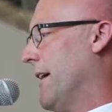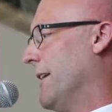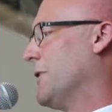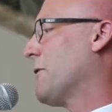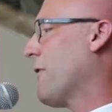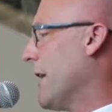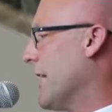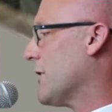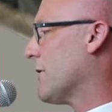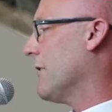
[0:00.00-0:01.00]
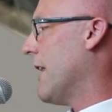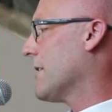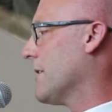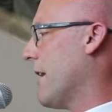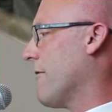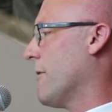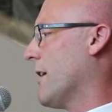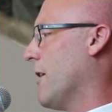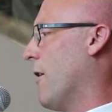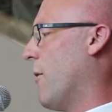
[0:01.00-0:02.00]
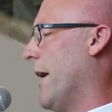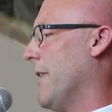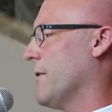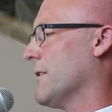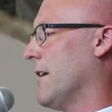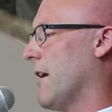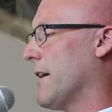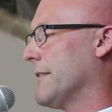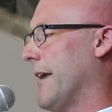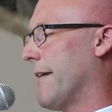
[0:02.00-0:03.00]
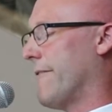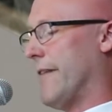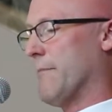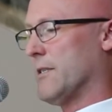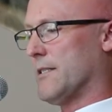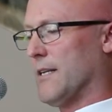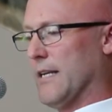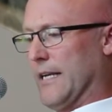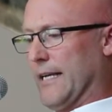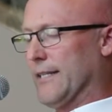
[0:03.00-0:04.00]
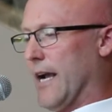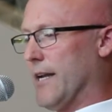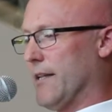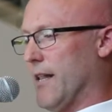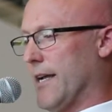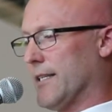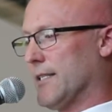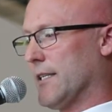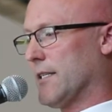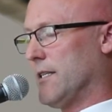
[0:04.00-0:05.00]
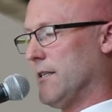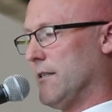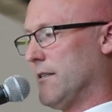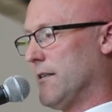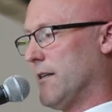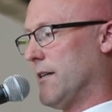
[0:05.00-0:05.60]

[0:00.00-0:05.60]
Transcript: Uh, just for a history lesson, everyone can go away. There's an architect, famous, died in the late '60s.